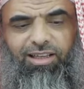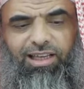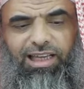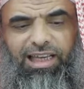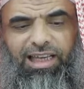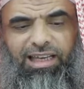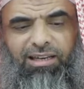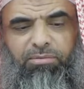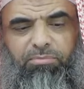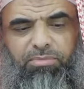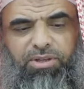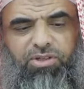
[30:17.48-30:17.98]

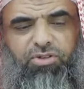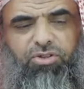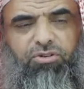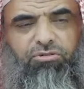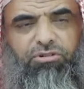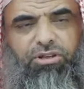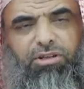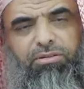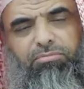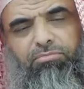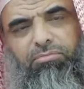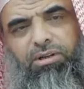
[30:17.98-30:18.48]
in
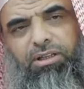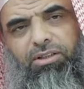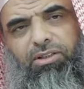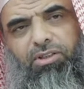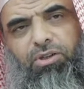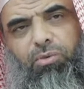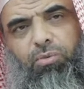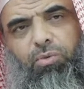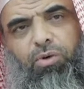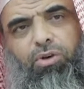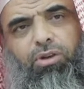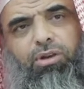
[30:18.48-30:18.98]
misery. But
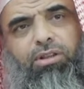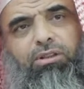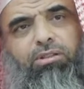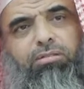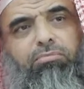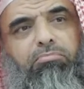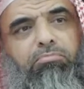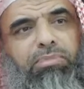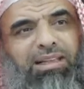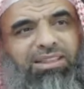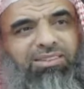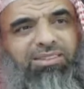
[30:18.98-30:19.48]
the word
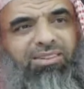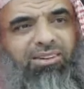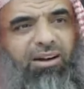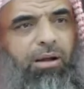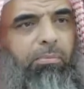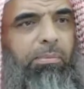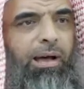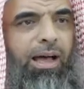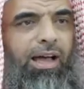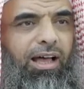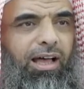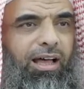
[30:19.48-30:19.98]

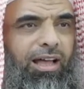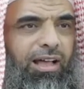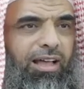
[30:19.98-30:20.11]
matrabah